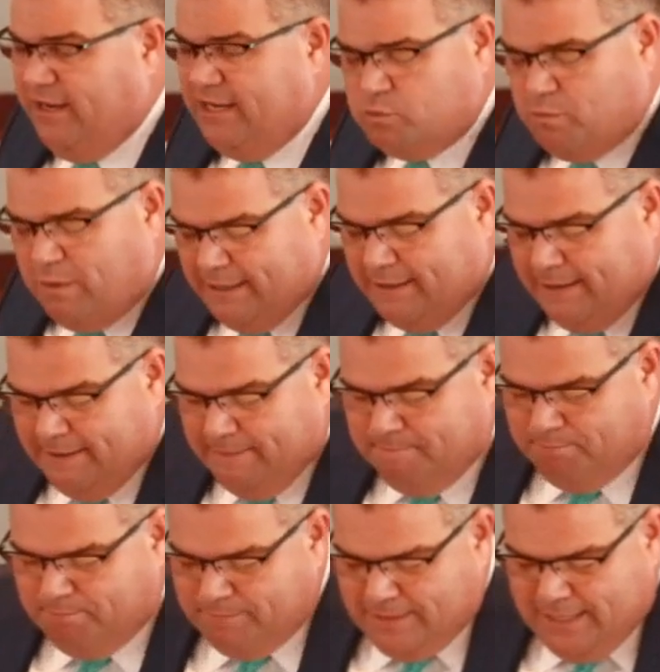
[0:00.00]
But
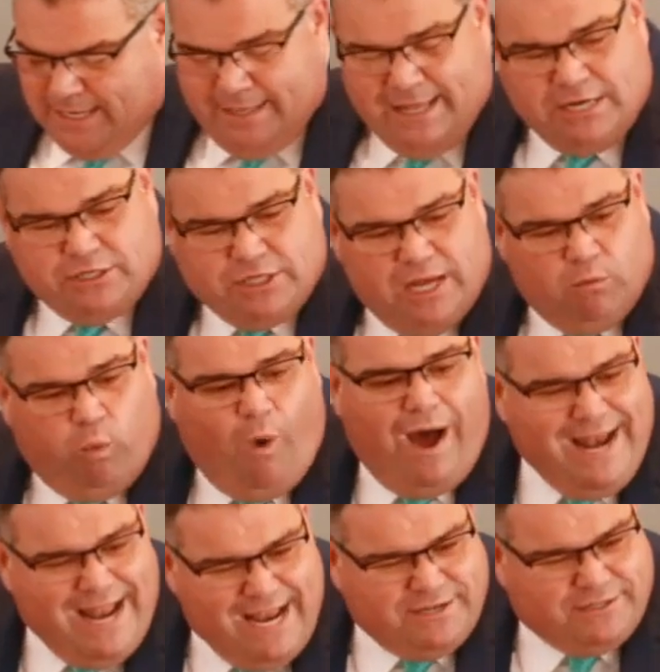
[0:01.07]
they said, What
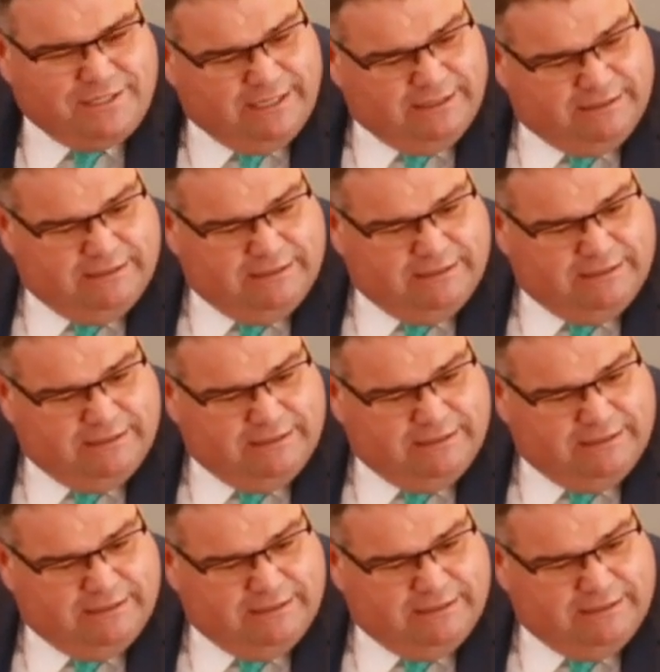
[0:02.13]
is it?